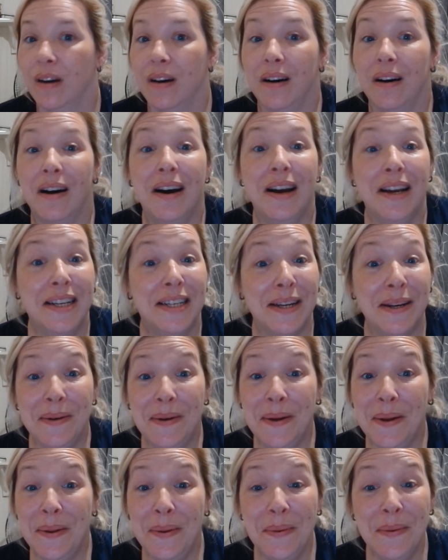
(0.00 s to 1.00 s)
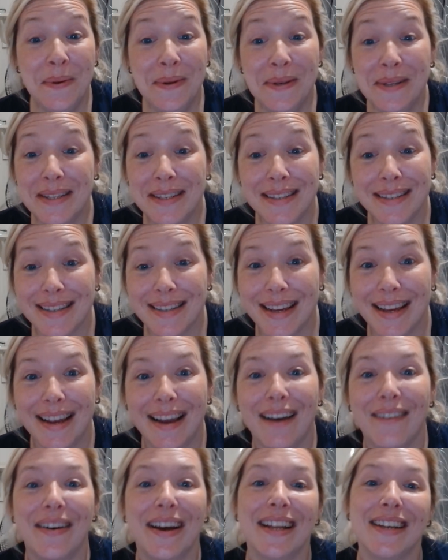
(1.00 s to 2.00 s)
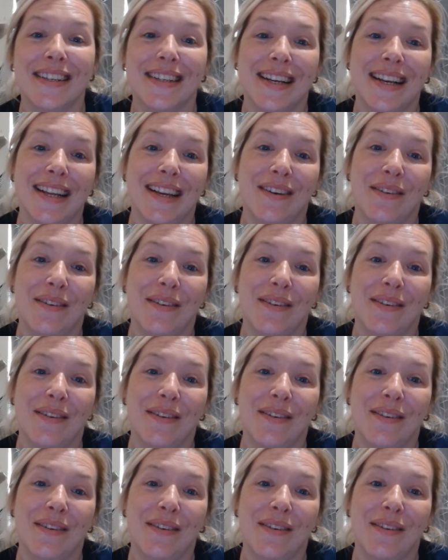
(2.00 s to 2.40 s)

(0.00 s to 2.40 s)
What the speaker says: I don't know what to say. I've actually